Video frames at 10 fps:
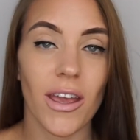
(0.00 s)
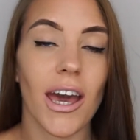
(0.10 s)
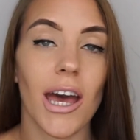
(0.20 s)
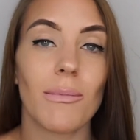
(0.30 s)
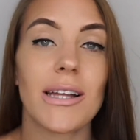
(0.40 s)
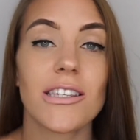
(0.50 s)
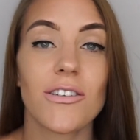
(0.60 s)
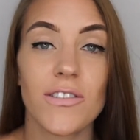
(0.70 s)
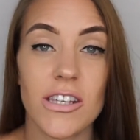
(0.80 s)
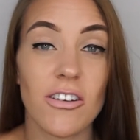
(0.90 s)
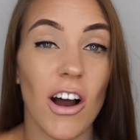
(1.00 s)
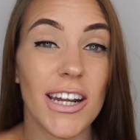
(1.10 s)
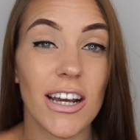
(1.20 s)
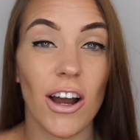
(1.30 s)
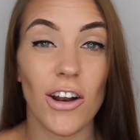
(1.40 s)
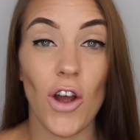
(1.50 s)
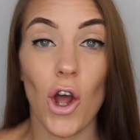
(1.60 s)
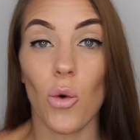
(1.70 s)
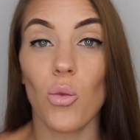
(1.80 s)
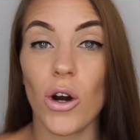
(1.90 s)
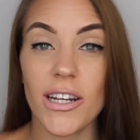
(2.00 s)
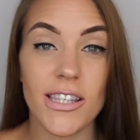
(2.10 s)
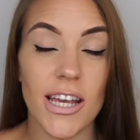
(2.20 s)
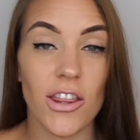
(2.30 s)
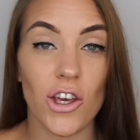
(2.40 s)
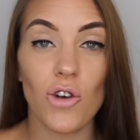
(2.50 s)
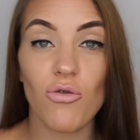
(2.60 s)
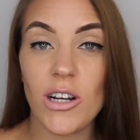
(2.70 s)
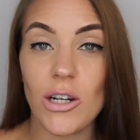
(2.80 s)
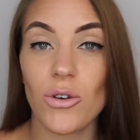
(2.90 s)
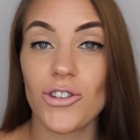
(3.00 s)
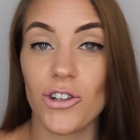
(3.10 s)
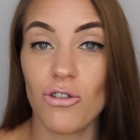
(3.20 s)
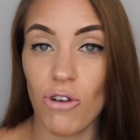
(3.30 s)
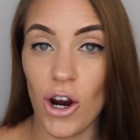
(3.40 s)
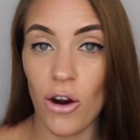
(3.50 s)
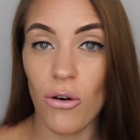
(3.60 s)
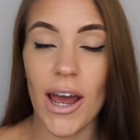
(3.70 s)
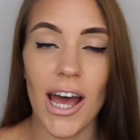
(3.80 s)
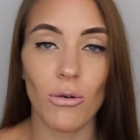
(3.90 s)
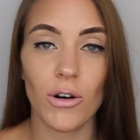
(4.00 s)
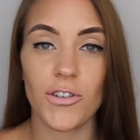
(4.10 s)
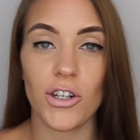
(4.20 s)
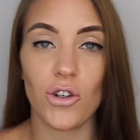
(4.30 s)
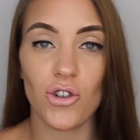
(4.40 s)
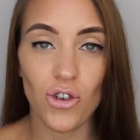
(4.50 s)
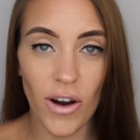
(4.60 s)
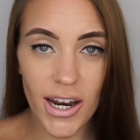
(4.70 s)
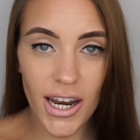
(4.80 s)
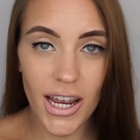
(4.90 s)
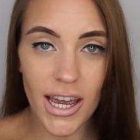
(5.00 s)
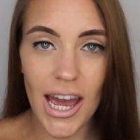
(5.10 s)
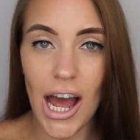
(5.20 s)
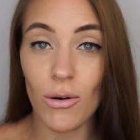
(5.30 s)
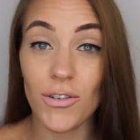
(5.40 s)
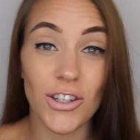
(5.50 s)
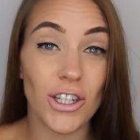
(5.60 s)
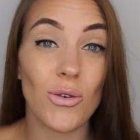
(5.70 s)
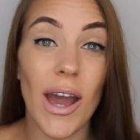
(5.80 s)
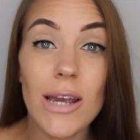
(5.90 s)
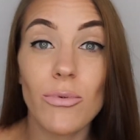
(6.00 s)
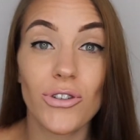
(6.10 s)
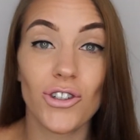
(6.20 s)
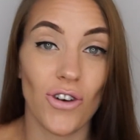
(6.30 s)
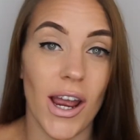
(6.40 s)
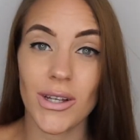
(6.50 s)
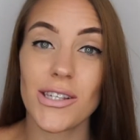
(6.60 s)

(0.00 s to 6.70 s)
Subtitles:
And just deciding kind of what is it that you really want to grow, how often are you training it, how often are you able to train.